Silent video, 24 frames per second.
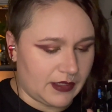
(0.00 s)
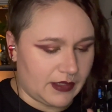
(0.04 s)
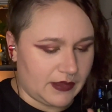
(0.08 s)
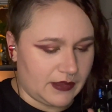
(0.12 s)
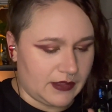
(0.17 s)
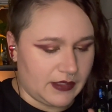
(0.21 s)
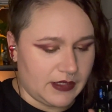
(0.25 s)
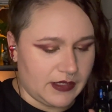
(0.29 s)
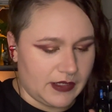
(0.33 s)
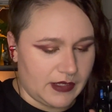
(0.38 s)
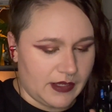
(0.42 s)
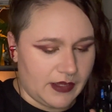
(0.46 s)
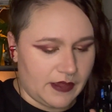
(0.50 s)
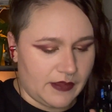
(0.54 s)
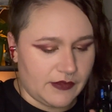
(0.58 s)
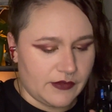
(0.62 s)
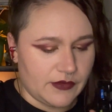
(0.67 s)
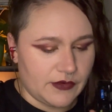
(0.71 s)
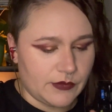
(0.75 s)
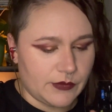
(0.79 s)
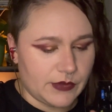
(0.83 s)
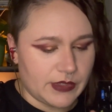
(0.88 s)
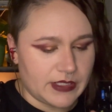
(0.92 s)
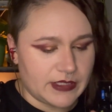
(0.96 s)
The
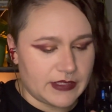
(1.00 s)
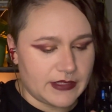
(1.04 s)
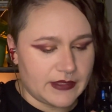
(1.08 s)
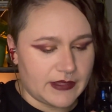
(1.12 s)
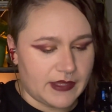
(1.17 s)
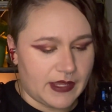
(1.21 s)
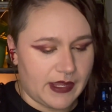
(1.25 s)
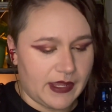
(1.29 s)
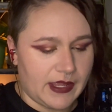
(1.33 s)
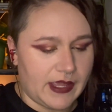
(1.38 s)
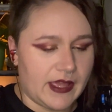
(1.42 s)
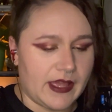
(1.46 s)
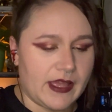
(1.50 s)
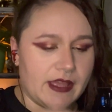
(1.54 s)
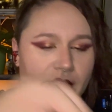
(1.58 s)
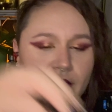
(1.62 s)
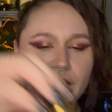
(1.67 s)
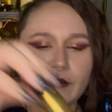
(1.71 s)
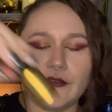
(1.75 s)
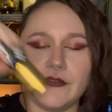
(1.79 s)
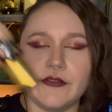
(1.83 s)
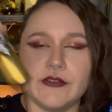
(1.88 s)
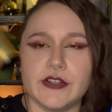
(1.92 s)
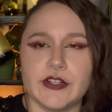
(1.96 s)
other ones I
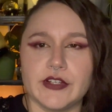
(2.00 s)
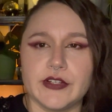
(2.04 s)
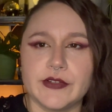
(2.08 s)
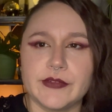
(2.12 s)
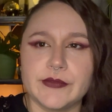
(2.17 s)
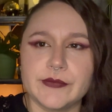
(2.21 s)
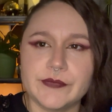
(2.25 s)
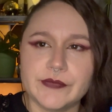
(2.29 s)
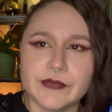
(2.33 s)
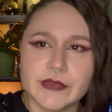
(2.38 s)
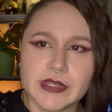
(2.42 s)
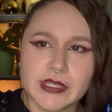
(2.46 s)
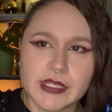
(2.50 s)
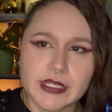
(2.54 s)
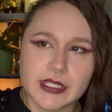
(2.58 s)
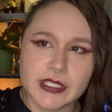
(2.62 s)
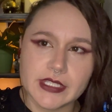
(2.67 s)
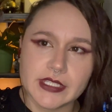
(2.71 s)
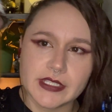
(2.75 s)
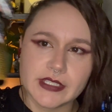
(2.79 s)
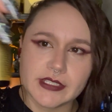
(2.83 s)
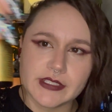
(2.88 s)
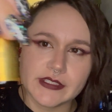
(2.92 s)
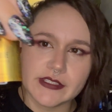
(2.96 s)
have are
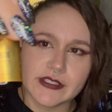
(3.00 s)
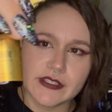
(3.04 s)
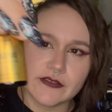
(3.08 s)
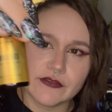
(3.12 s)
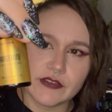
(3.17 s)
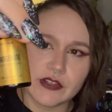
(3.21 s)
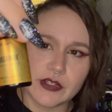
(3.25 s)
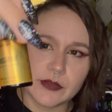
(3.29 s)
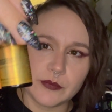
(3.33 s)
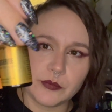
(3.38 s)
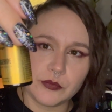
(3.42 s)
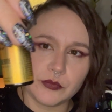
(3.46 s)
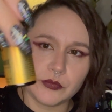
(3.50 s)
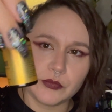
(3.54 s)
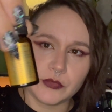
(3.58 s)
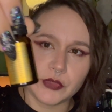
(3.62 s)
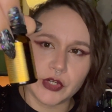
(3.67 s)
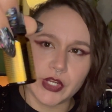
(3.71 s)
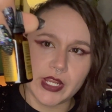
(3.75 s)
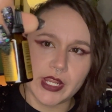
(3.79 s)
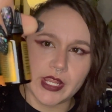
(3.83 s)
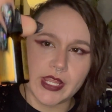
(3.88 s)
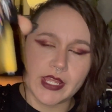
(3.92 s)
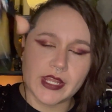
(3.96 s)
different
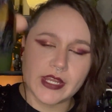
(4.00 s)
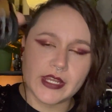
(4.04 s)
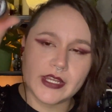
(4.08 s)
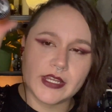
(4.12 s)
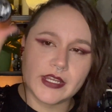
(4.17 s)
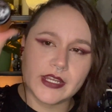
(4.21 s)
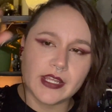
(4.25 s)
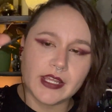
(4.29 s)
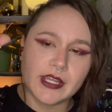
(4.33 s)
brand,